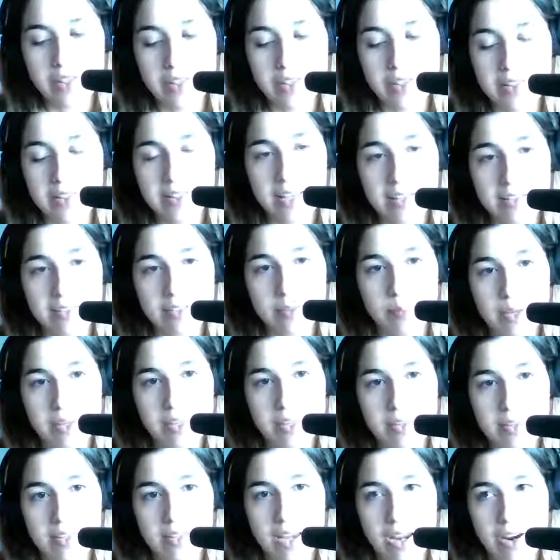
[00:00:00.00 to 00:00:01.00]
he takes is
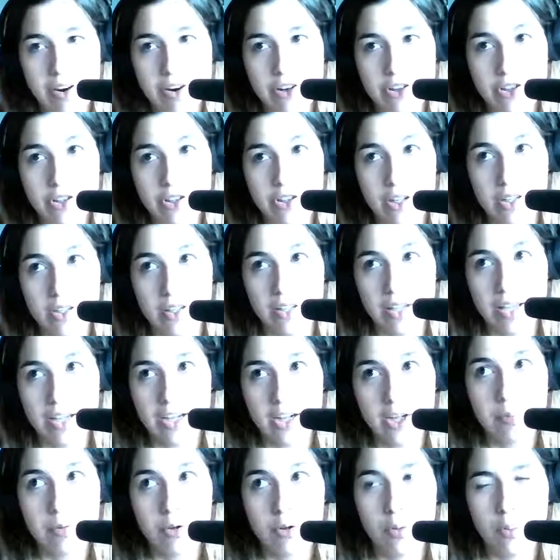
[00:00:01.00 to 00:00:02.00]
making the character
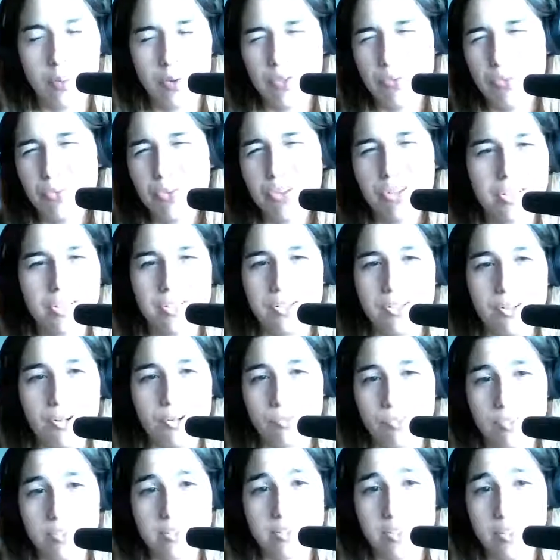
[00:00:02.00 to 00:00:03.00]
unlikable with really no
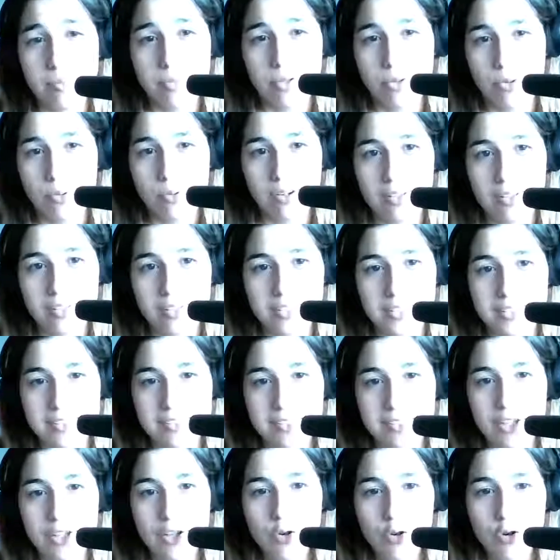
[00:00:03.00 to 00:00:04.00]
redeeming qualities.
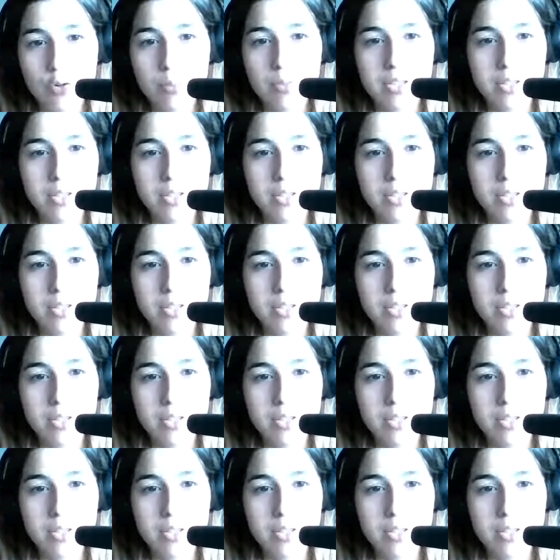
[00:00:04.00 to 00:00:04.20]
Normally,